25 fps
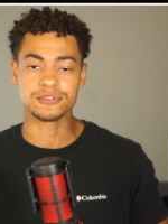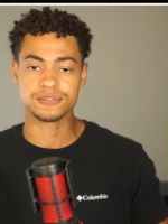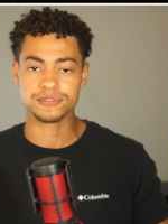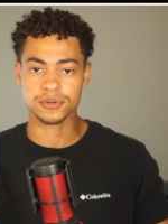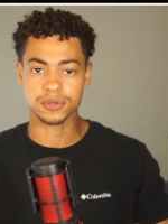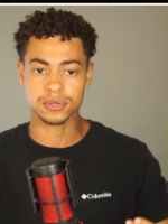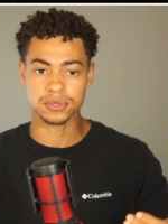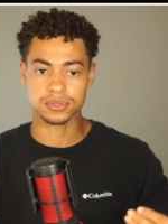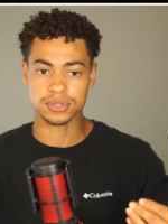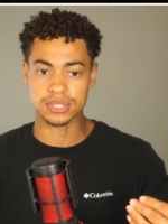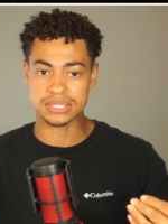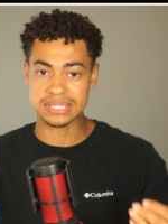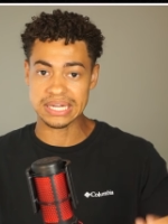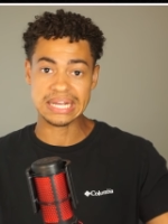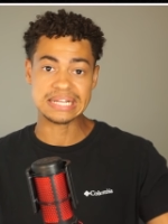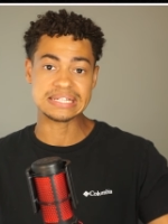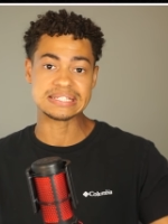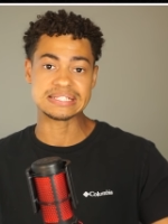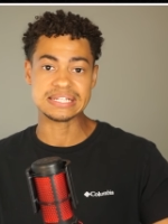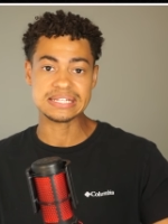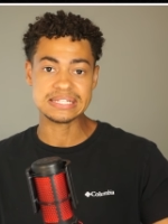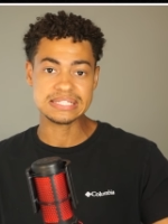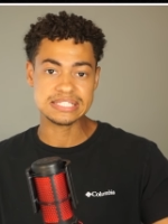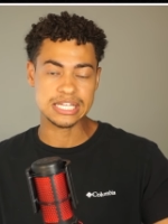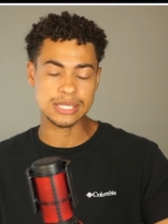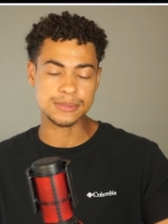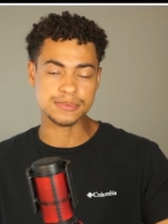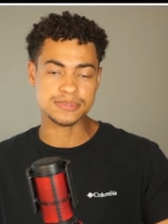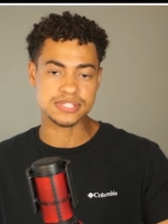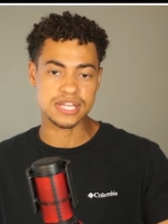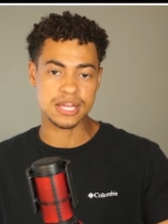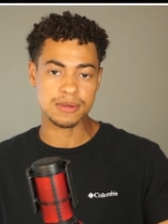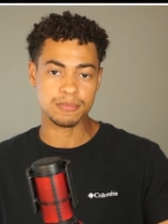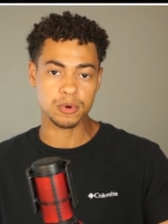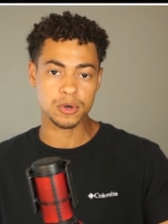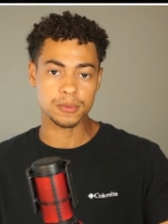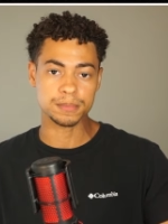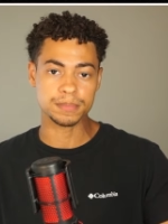for the nineteen team
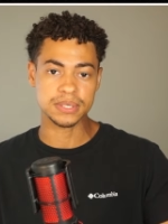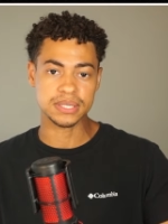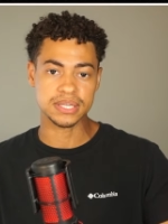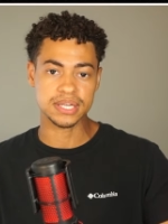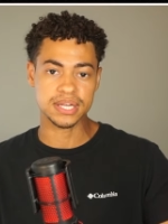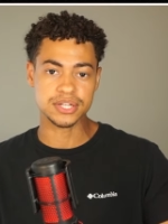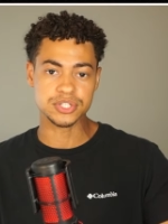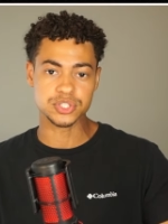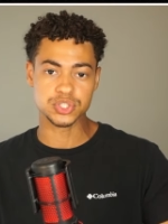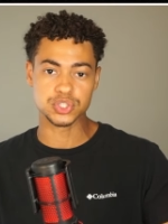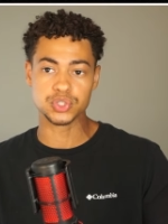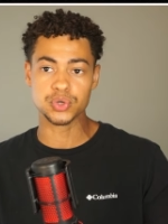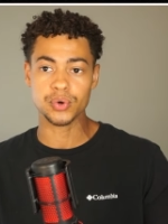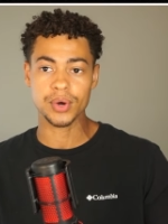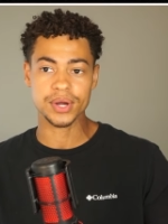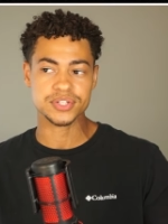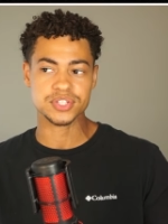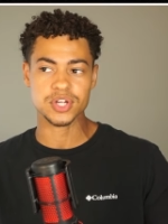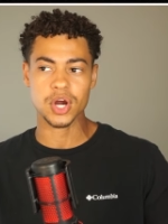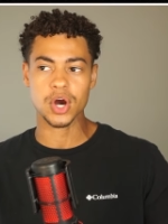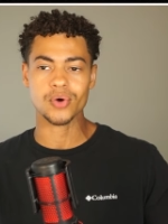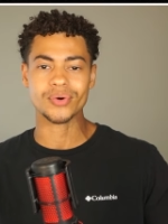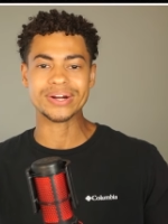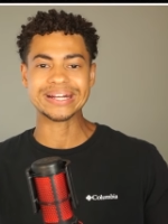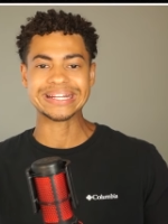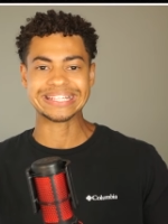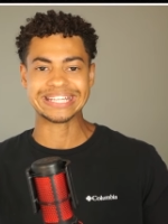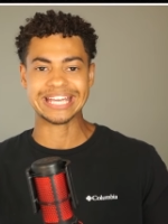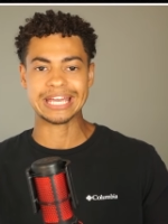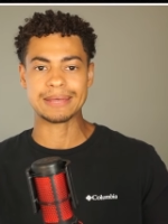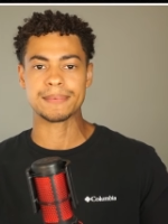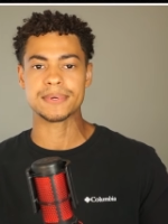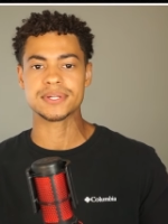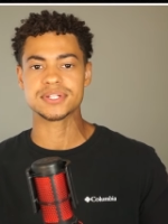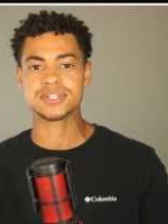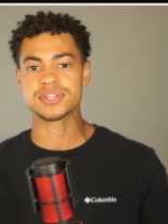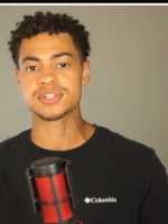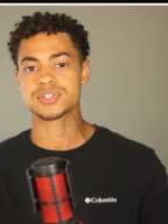standpoint because Truex already
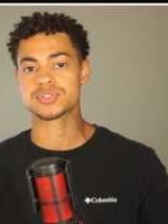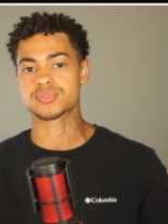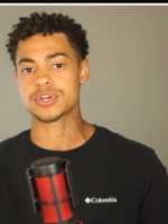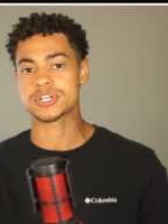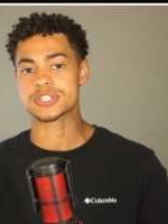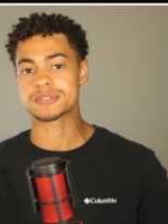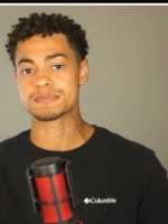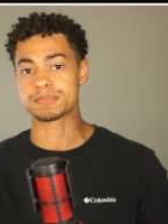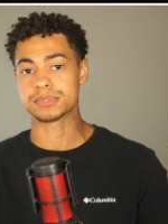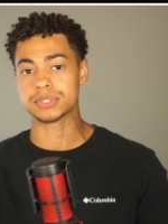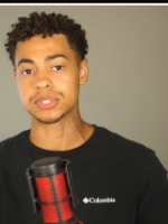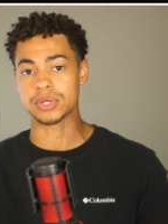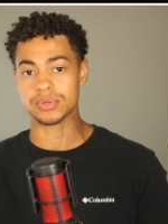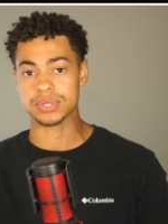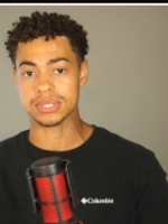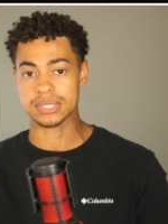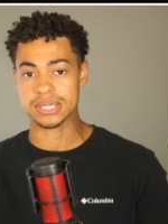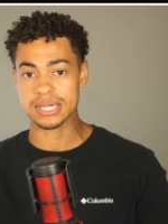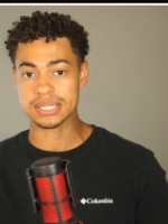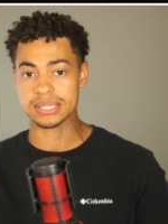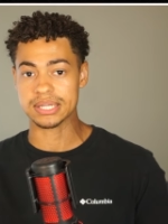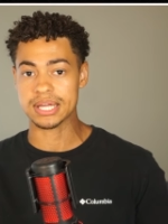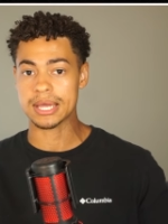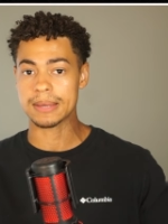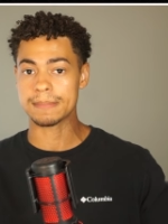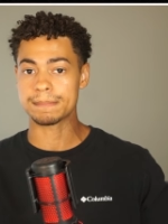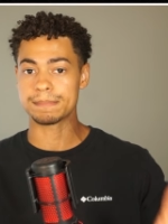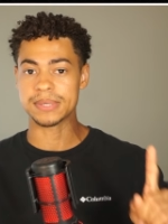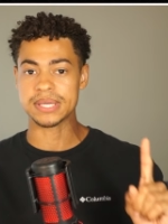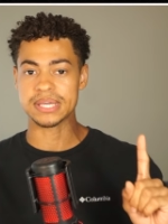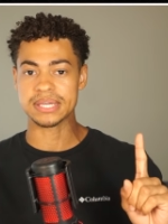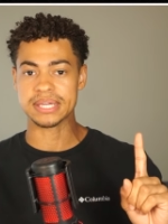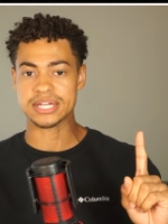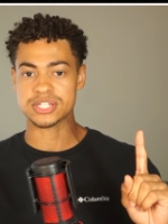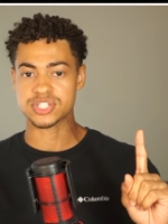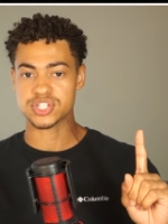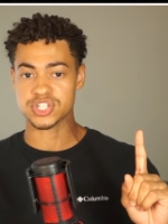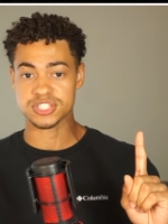came into this race below the cut line,
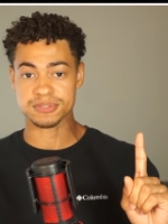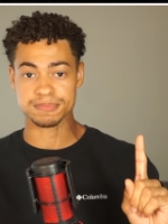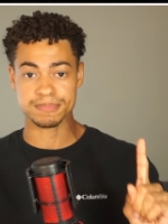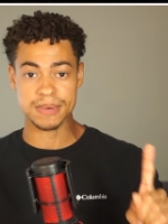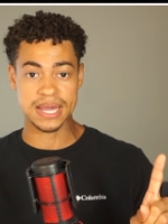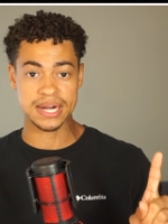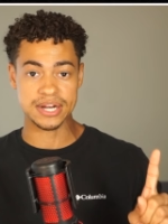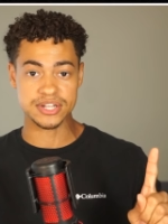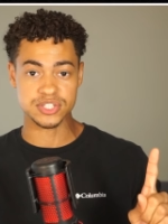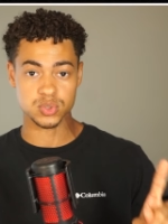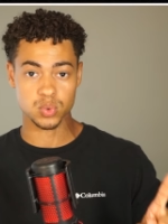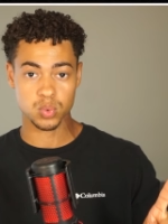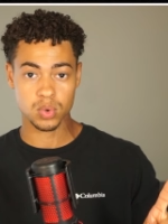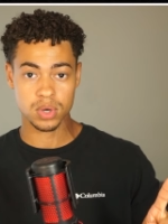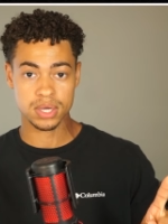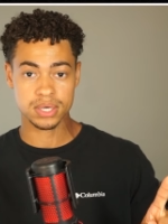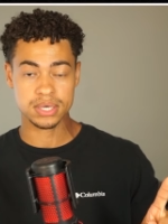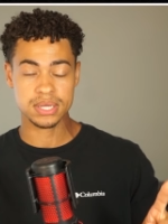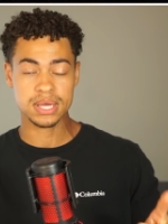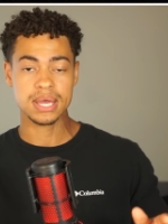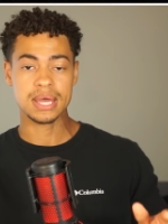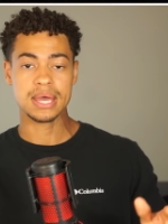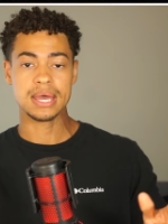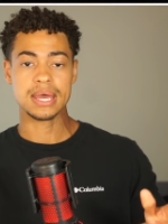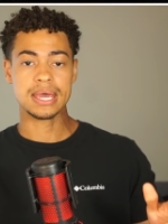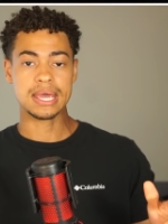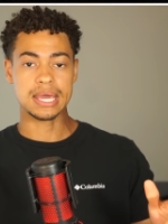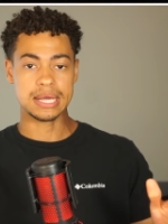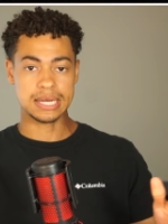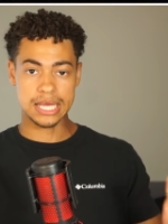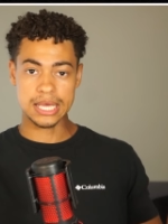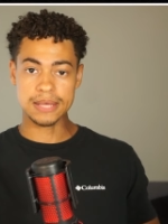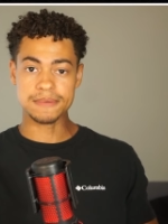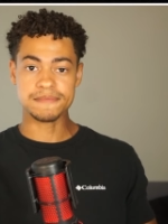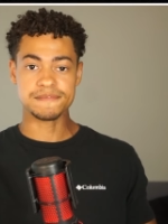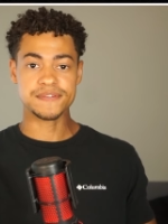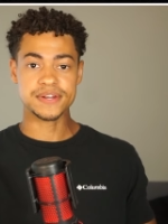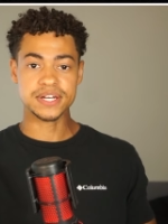being at just minus one, and
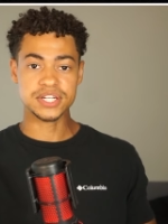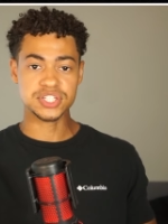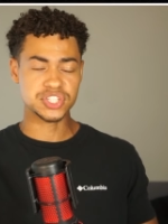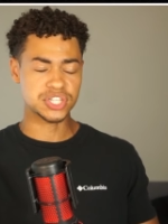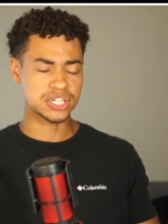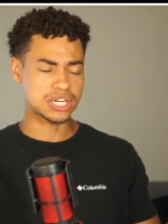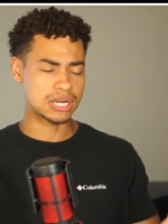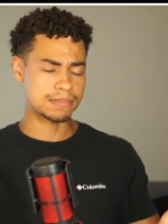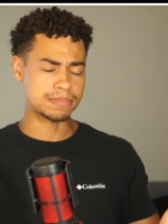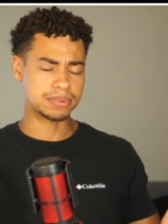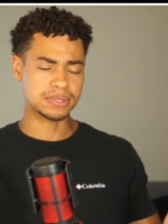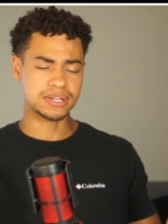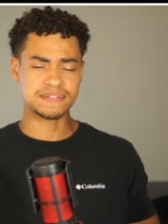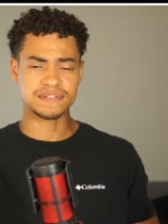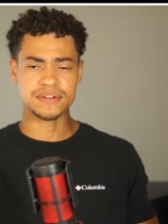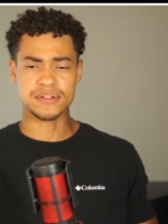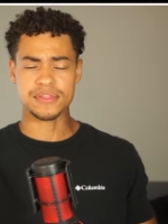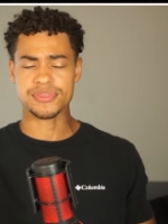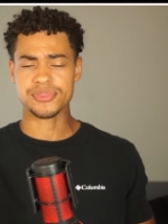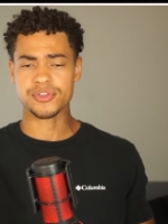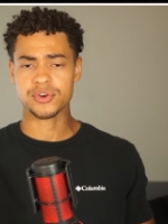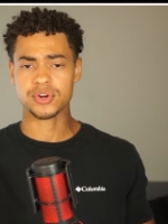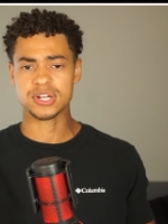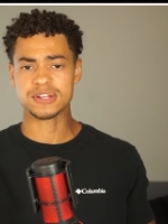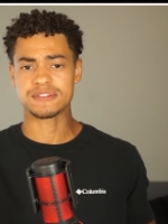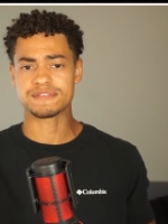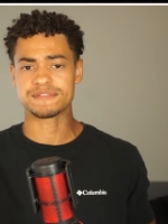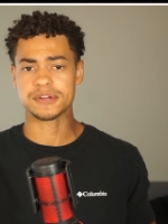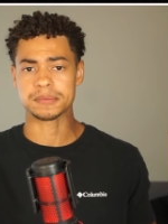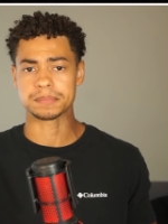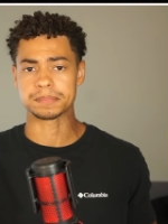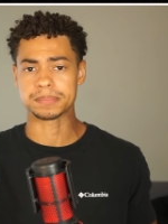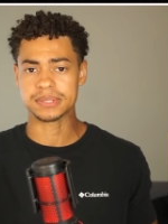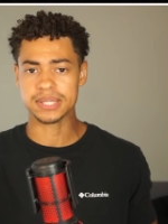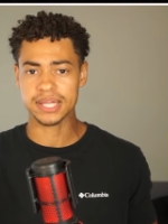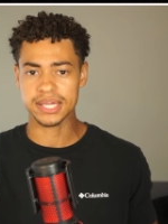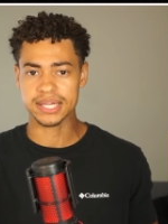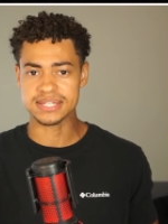him finishing, I believe, at thirty-fifth
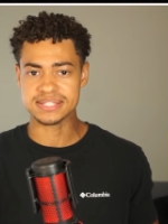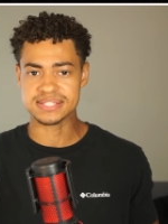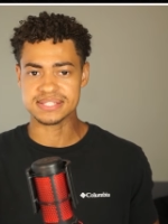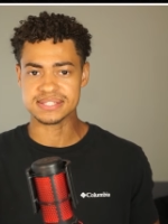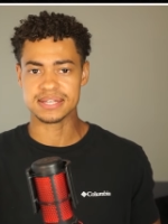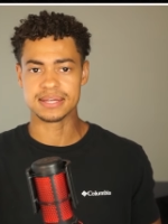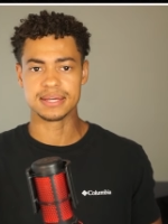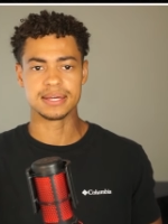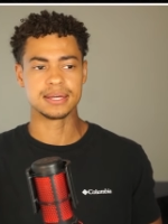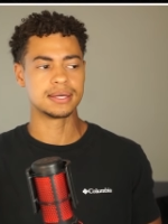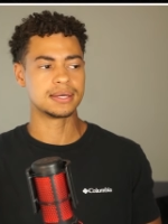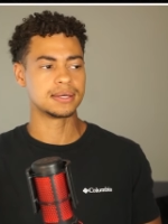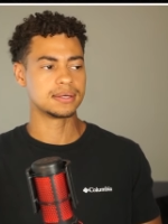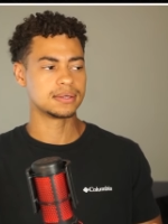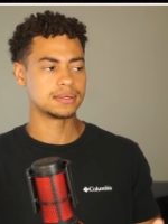place,